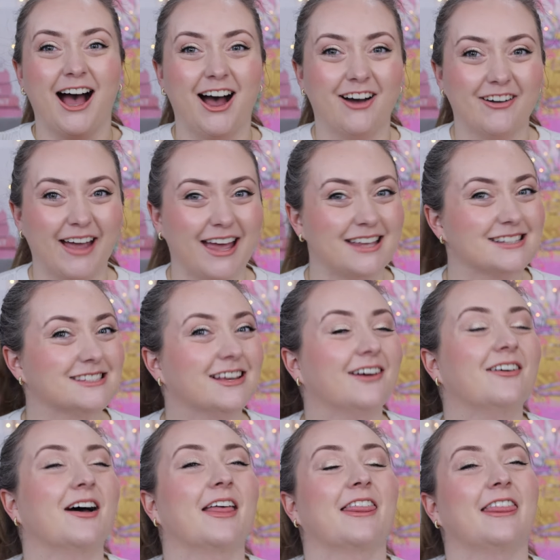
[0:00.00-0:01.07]
Okay,
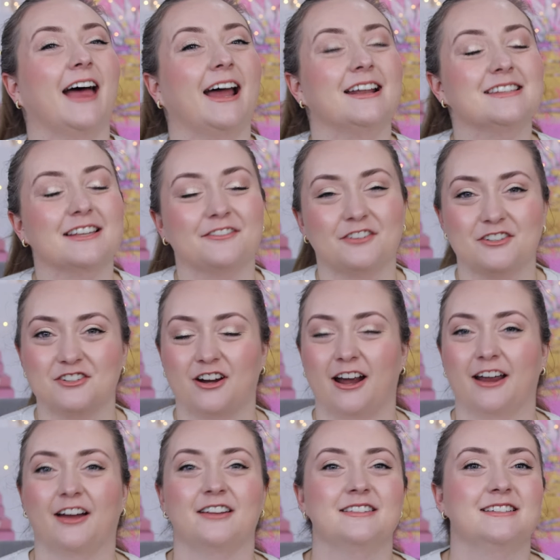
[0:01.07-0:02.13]
so that is it for
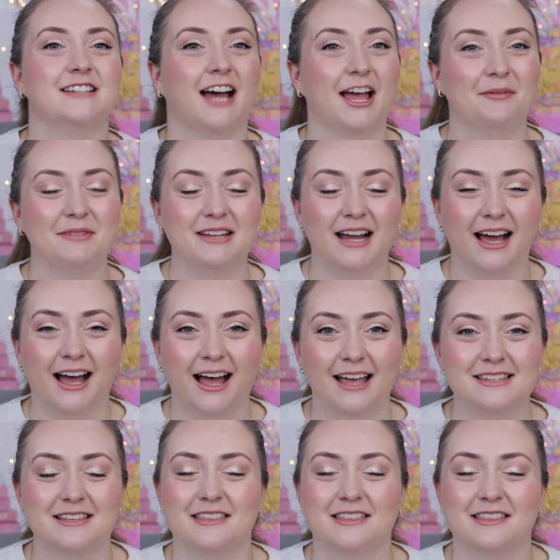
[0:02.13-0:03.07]
trying on Diamond Eyes.